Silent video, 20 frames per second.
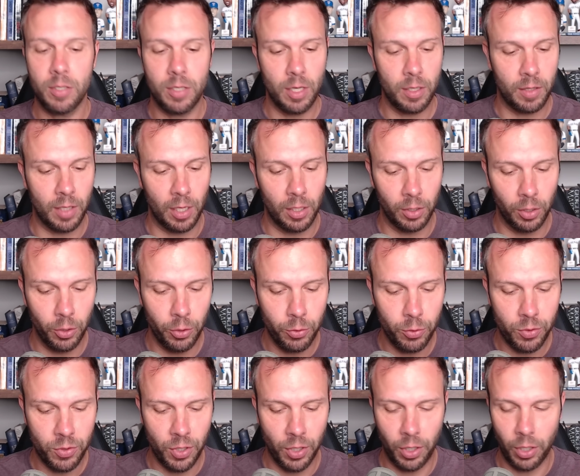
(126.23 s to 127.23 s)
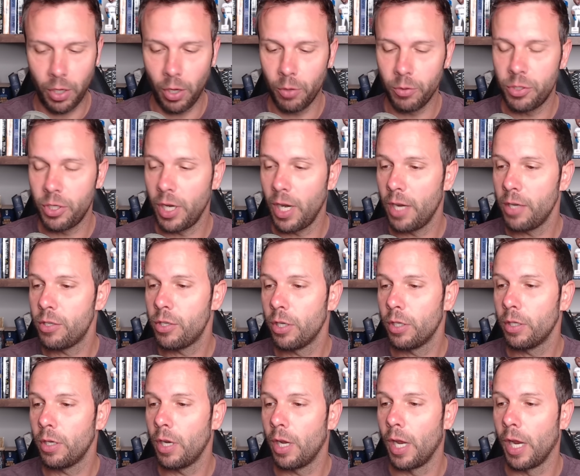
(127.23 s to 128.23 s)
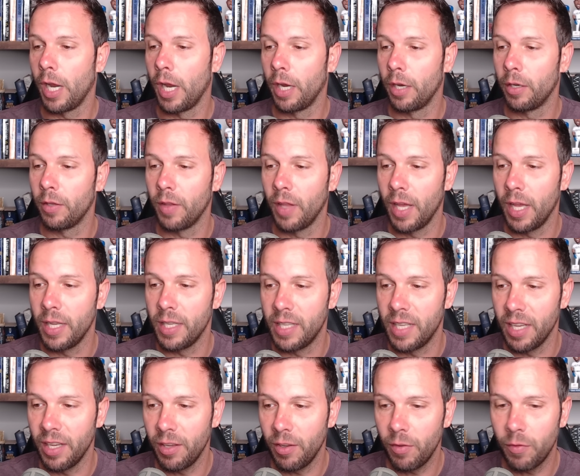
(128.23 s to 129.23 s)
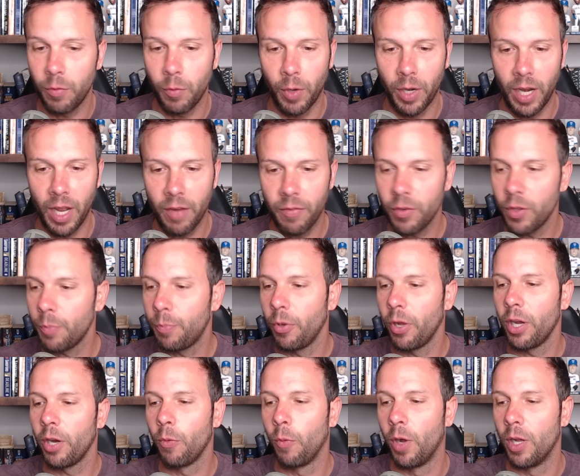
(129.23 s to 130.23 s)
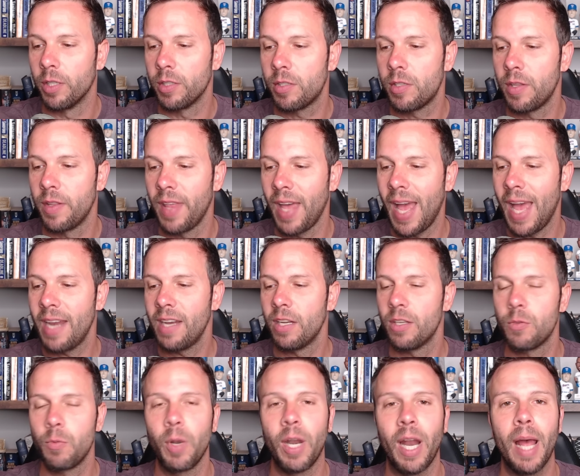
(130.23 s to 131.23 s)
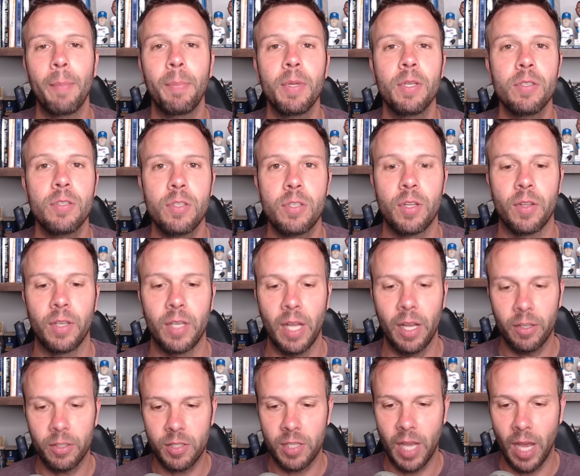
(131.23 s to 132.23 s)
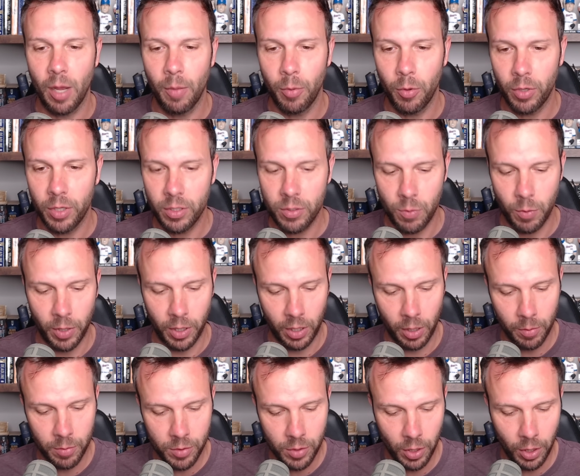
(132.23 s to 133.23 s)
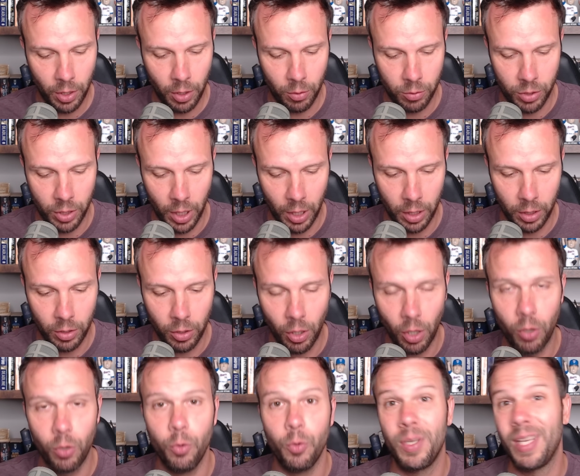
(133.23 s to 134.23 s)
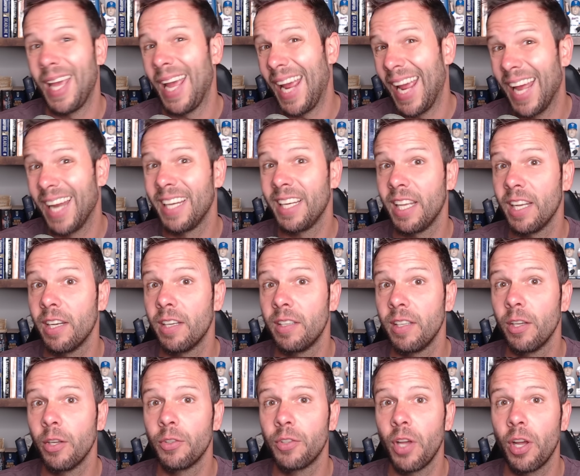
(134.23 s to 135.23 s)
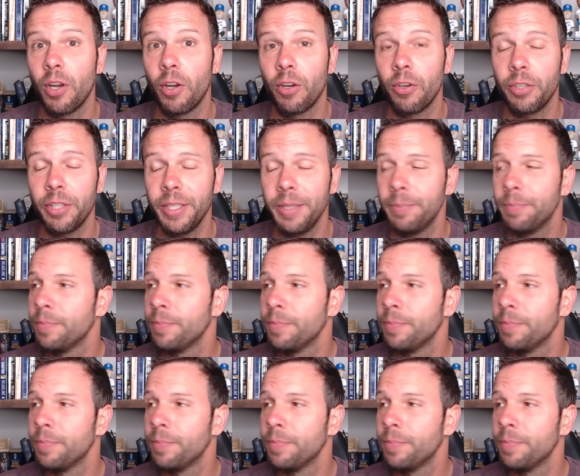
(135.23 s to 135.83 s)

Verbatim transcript: it, they lose the negotiation and they give whatever the player wants. That is what happens to the Dallas Cowboys when it comes to negotiating. You know who can get a deal done early?